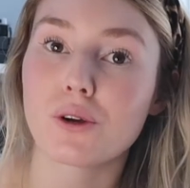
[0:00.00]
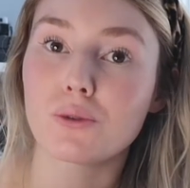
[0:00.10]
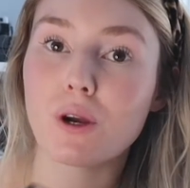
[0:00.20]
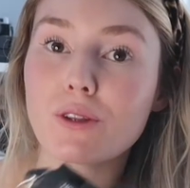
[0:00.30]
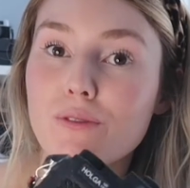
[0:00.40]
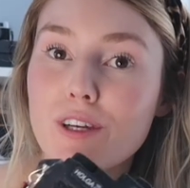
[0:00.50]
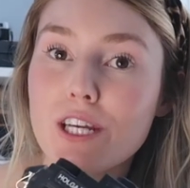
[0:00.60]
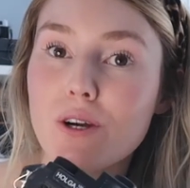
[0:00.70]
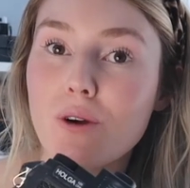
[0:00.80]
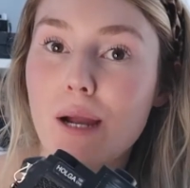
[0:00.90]
So throughout the
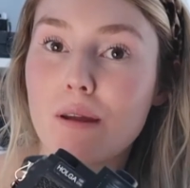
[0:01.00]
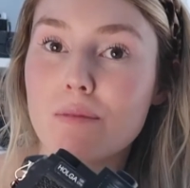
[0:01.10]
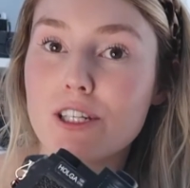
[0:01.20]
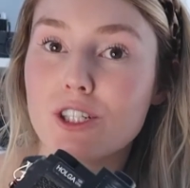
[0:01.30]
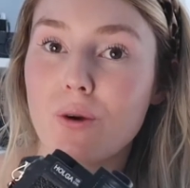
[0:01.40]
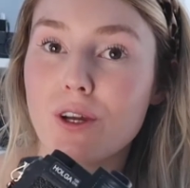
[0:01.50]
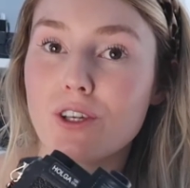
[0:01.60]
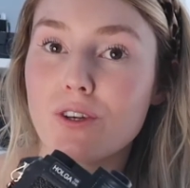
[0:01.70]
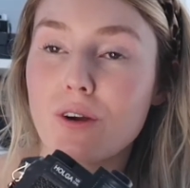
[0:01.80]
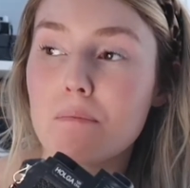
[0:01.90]
video, I'm going to be showing
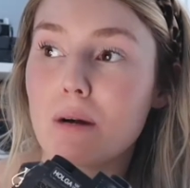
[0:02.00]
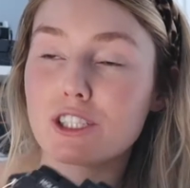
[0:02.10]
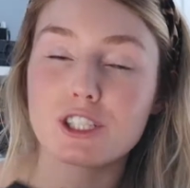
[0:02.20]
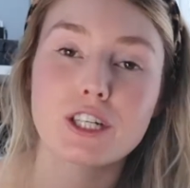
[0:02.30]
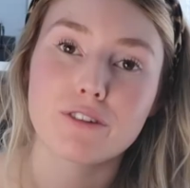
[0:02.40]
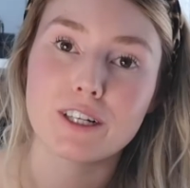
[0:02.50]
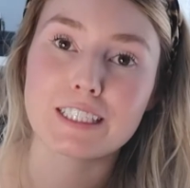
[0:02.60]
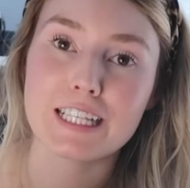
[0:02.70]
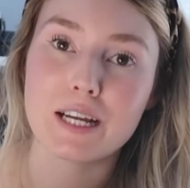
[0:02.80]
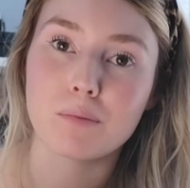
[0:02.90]
you a bunch of different
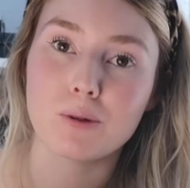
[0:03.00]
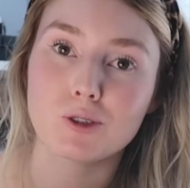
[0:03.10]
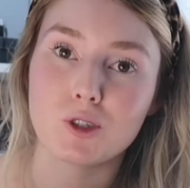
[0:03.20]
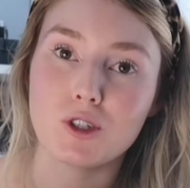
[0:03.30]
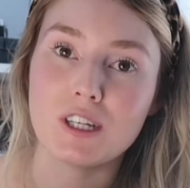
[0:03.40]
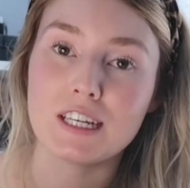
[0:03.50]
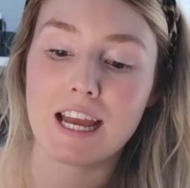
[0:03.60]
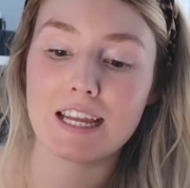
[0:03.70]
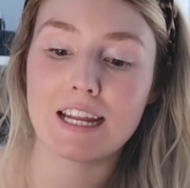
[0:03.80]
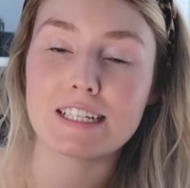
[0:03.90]
examples so that you can
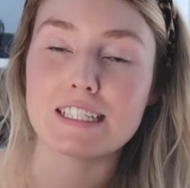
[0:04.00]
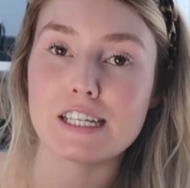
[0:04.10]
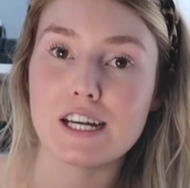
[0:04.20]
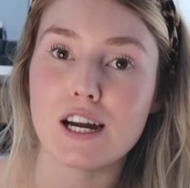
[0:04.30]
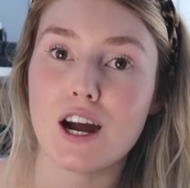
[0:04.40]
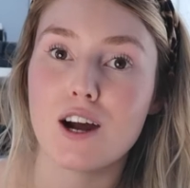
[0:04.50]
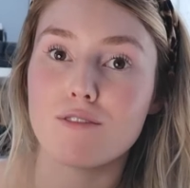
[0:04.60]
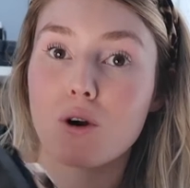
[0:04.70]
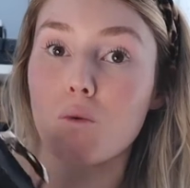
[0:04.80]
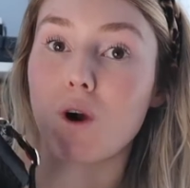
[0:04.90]
get an idea
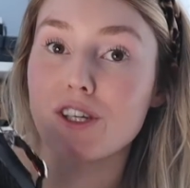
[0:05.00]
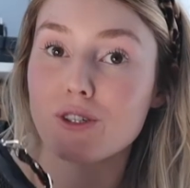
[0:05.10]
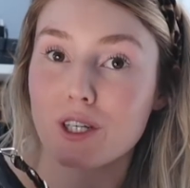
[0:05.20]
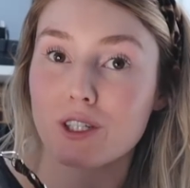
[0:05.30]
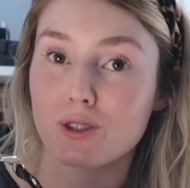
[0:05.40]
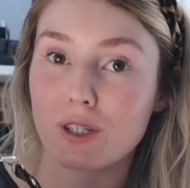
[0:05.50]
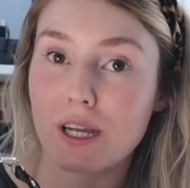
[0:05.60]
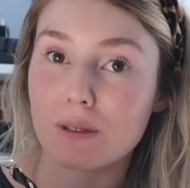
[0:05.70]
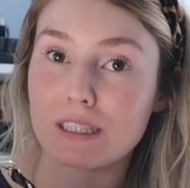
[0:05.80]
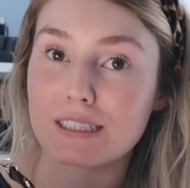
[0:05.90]
of what you can
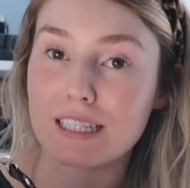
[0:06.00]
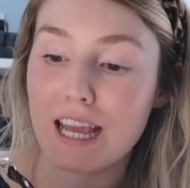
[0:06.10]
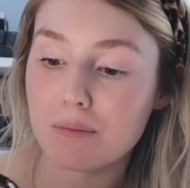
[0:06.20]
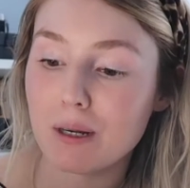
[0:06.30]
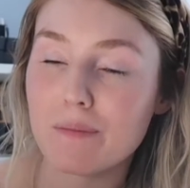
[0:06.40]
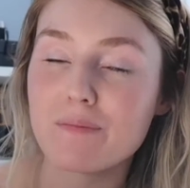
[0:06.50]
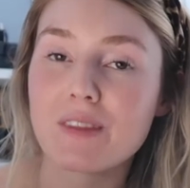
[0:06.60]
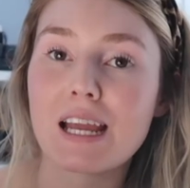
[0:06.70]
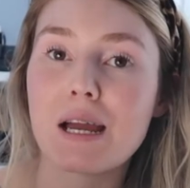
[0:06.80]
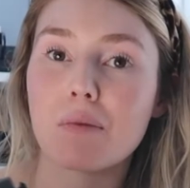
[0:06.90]
create with this camera.
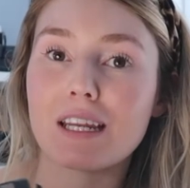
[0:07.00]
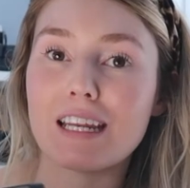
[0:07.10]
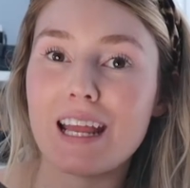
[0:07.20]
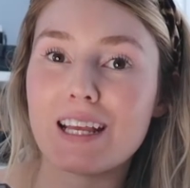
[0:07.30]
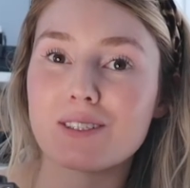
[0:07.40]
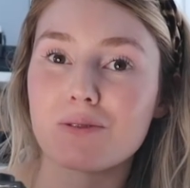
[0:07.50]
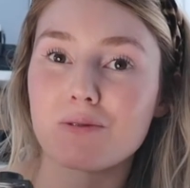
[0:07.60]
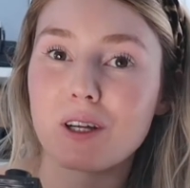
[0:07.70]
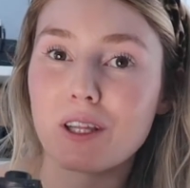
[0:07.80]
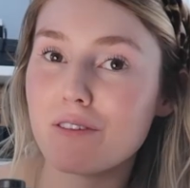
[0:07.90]
But it is
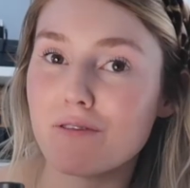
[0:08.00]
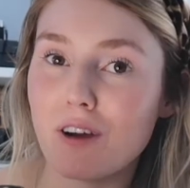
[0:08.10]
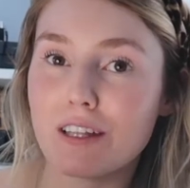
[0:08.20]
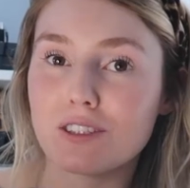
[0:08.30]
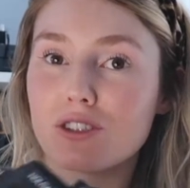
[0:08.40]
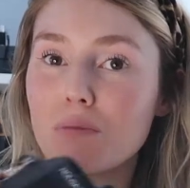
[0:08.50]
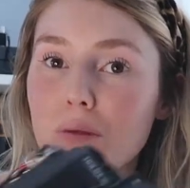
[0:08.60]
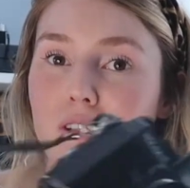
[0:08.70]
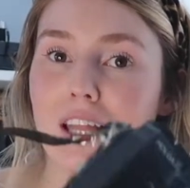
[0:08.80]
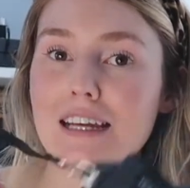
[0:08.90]
really fun,
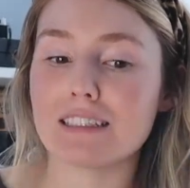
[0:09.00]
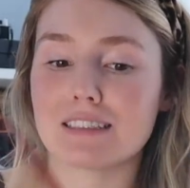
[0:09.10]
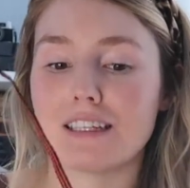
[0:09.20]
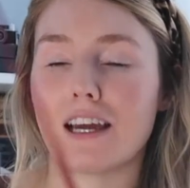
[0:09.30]
super light.